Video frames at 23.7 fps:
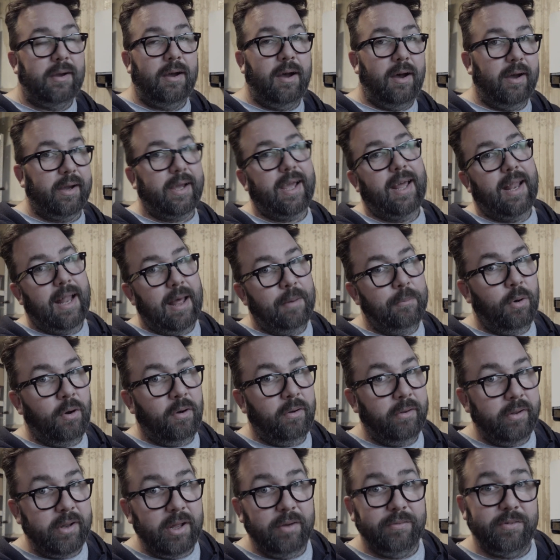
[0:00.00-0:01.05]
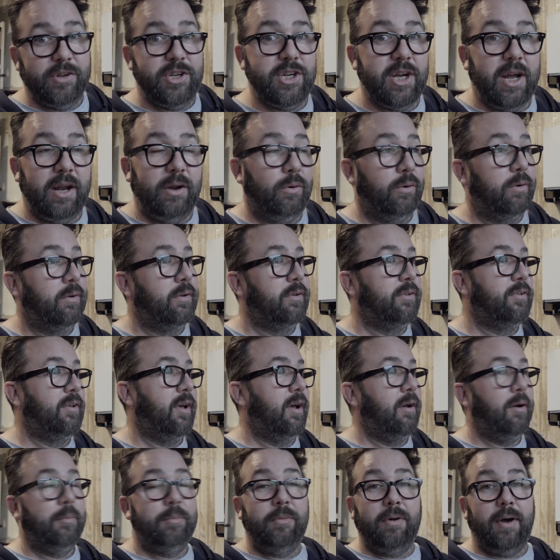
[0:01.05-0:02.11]
I'll get that more on the other channel, so
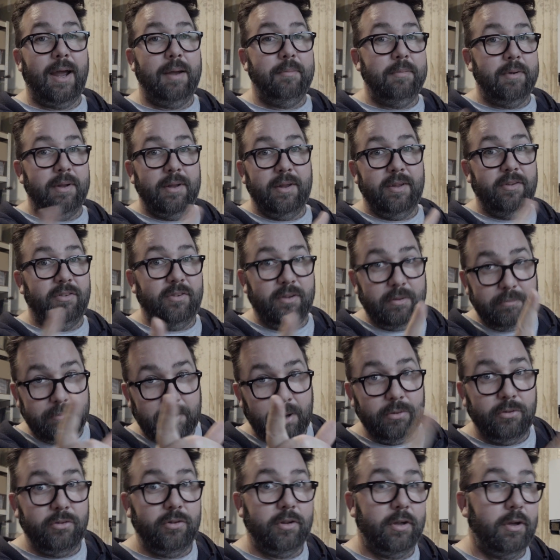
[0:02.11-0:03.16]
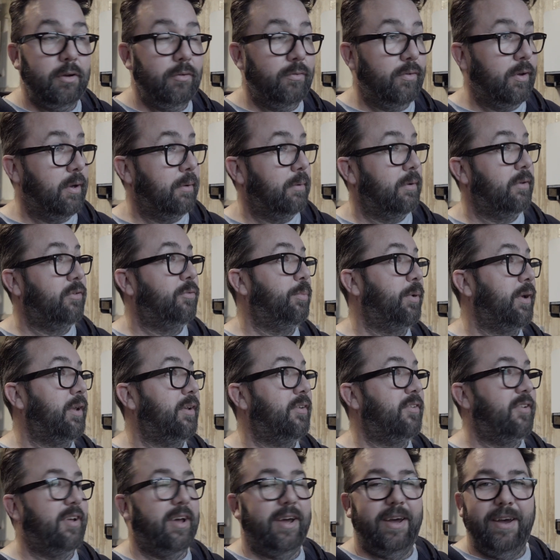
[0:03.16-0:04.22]
I'm not aiming at this at most of you viewers,
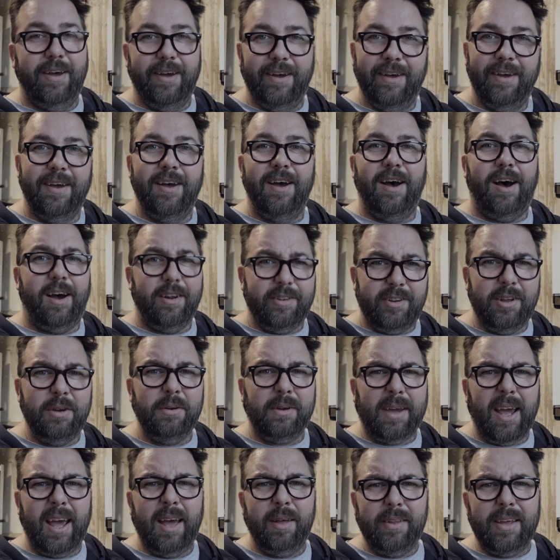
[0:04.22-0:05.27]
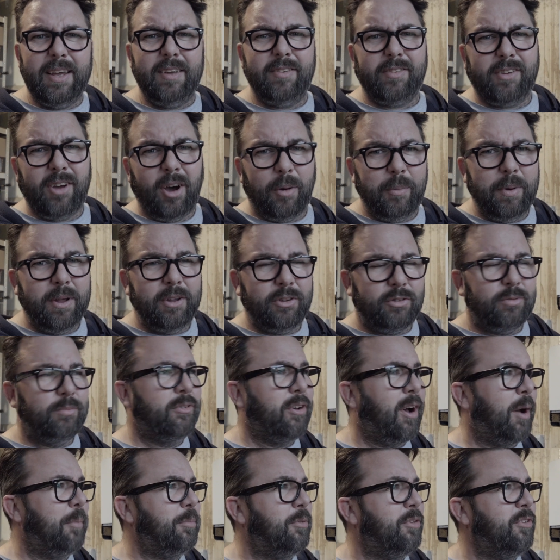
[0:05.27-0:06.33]
but I do get these comments from
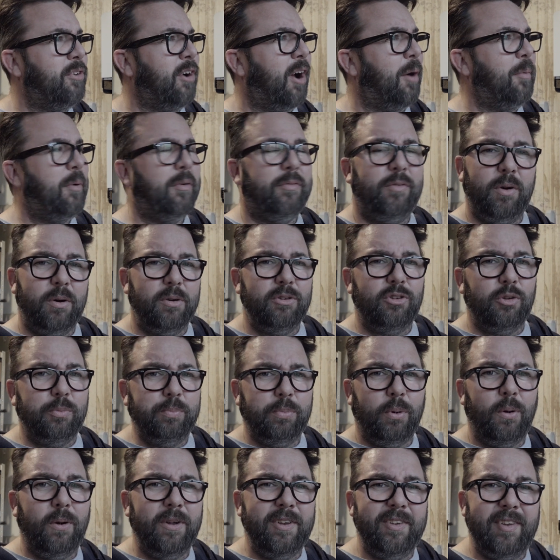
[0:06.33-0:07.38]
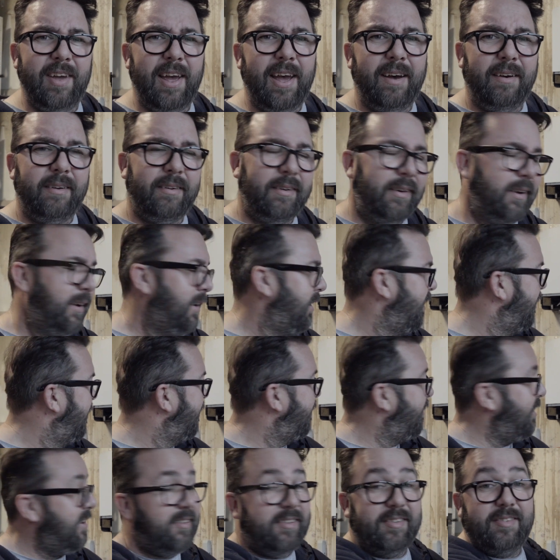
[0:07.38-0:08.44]
time to time. I thought I'd just point out,
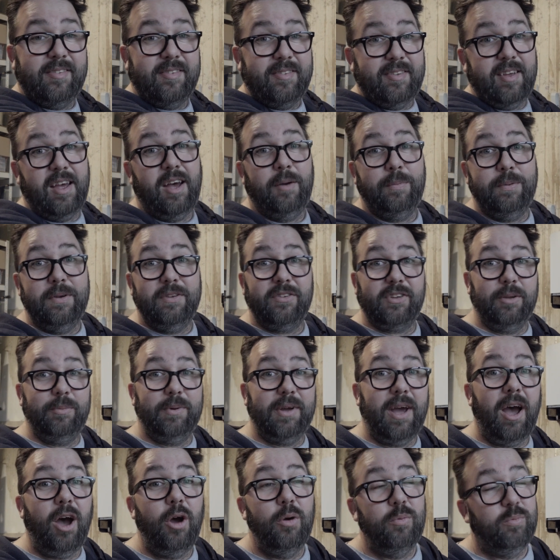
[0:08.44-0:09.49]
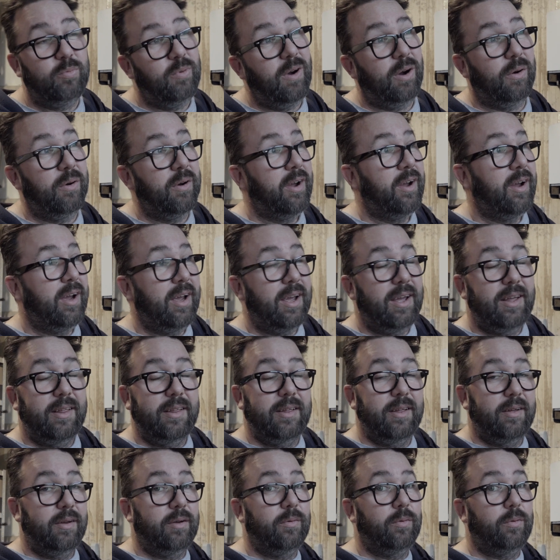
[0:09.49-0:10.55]
this setup is going to be, well,
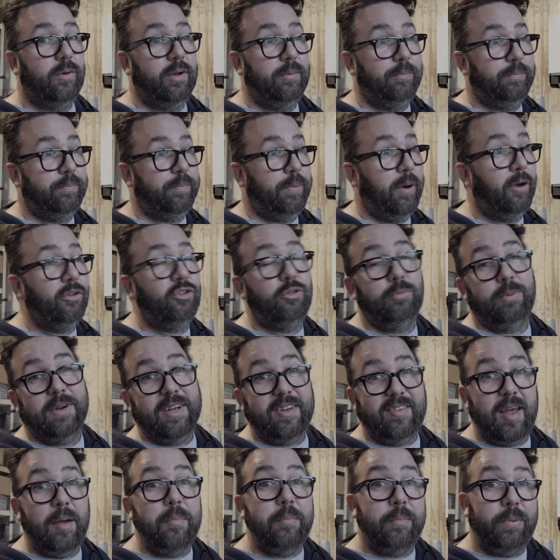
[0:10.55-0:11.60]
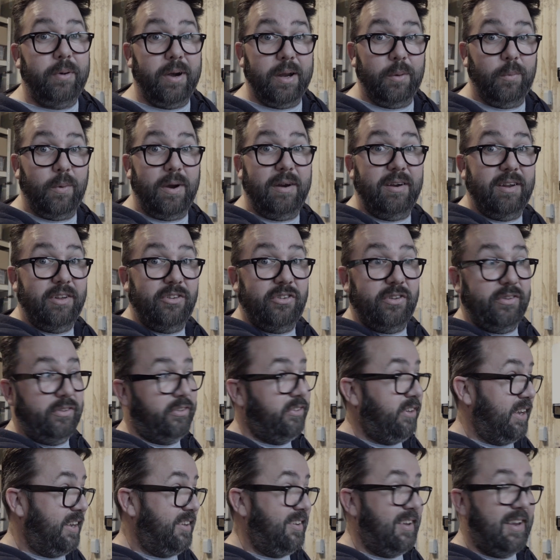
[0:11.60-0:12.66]
possibly temporary where it's
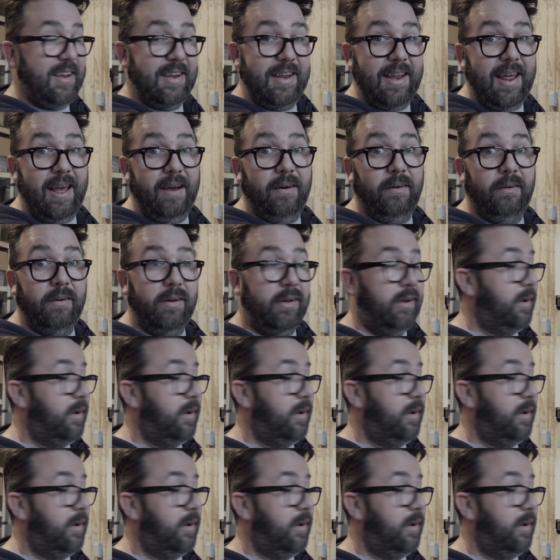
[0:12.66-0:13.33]
sitting now.